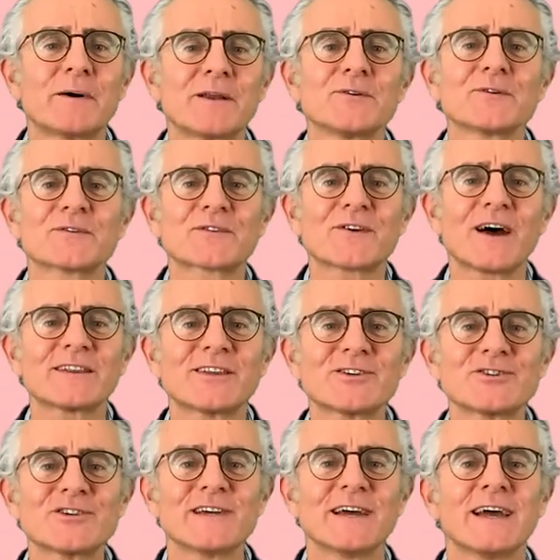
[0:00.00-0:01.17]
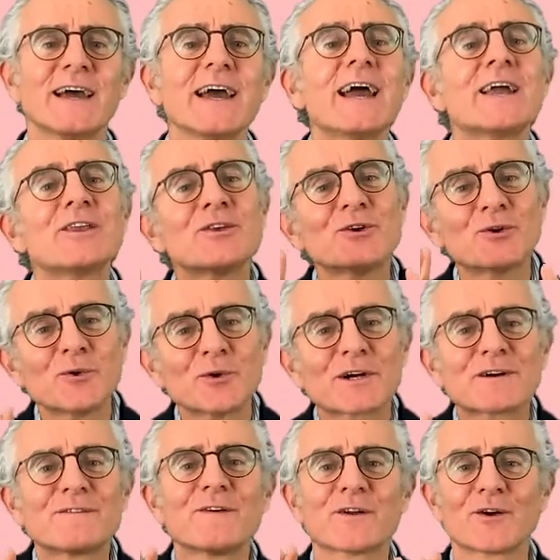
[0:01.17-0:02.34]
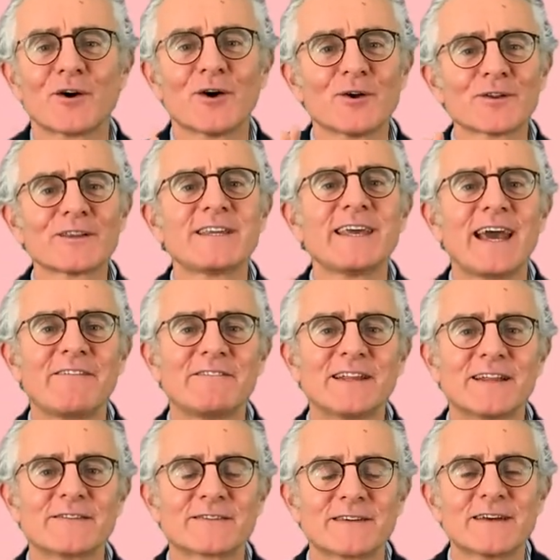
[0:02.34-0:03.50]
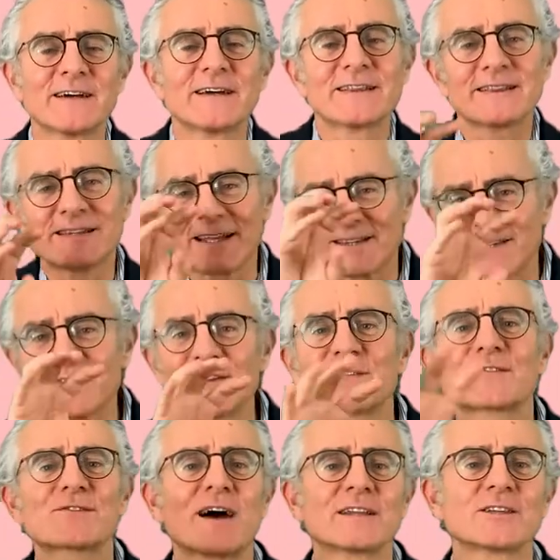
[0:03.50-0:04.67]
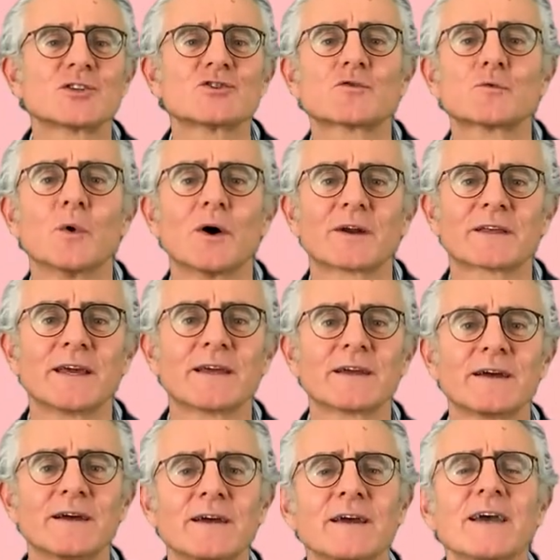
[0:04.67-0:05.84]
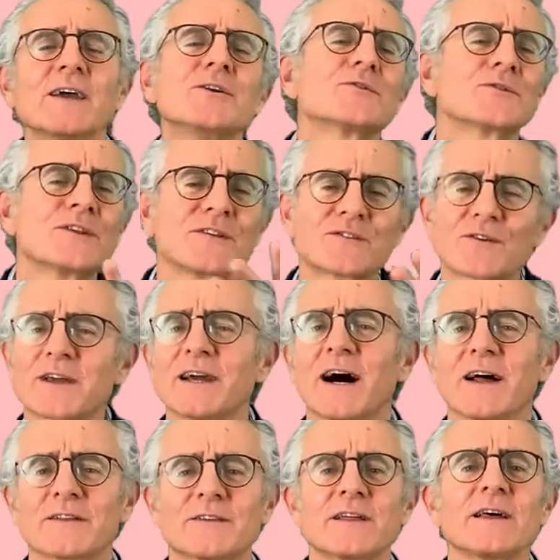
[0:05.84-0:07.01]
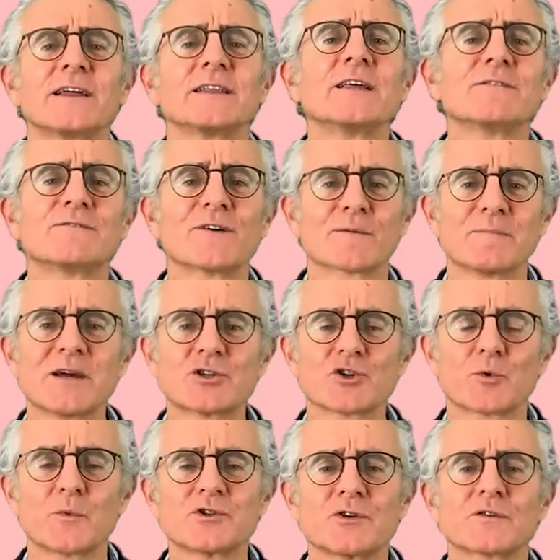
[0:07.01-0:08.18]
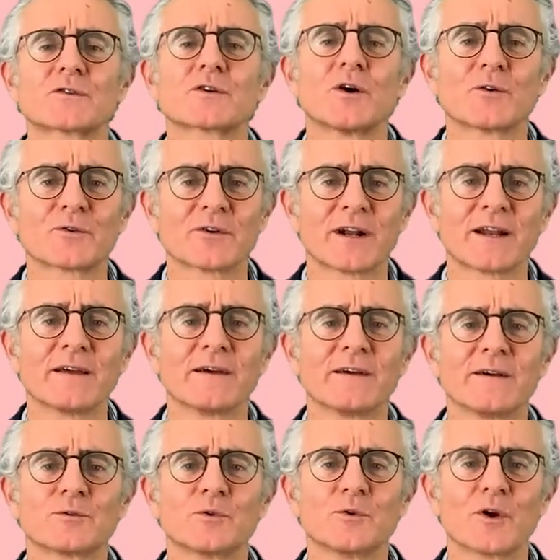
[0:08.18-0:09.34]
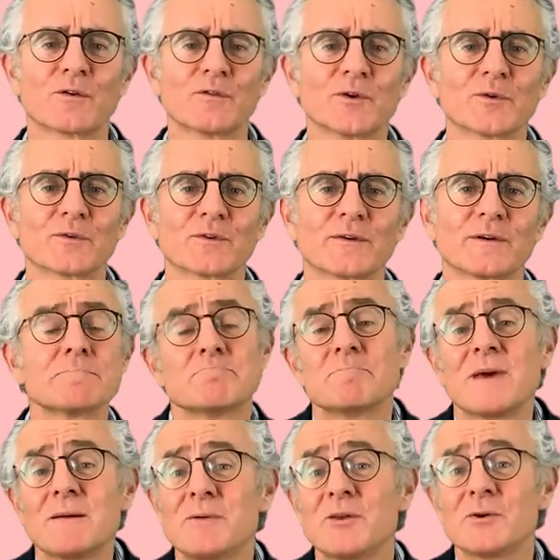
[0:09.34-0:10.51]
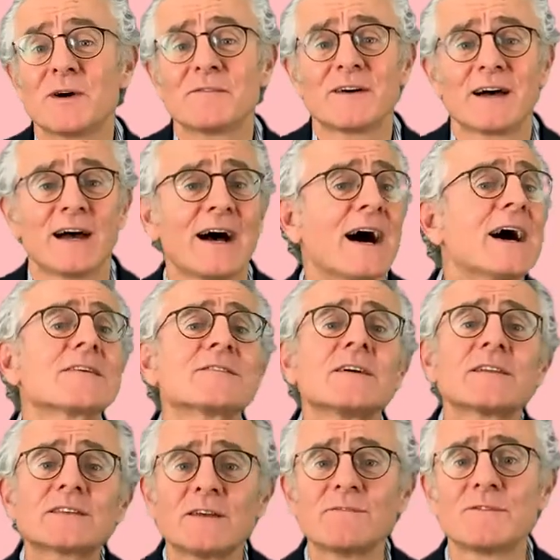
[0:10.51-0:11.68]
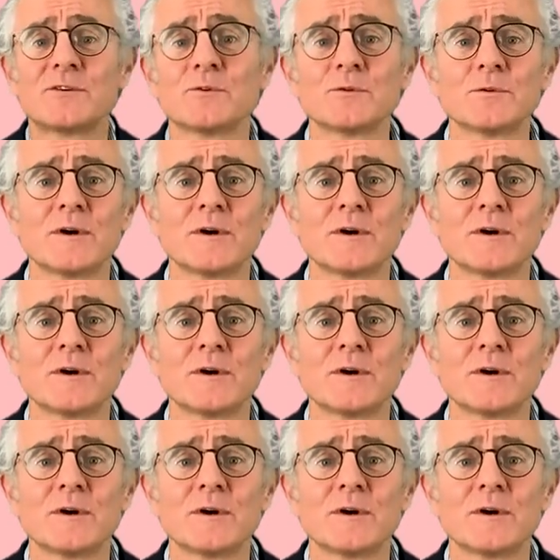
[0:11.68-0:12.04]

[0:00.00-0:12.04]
a new strategy and you look for all the evidence that the strategy is working and you disregard the information which is contrary to your views. Maybe you have a certain view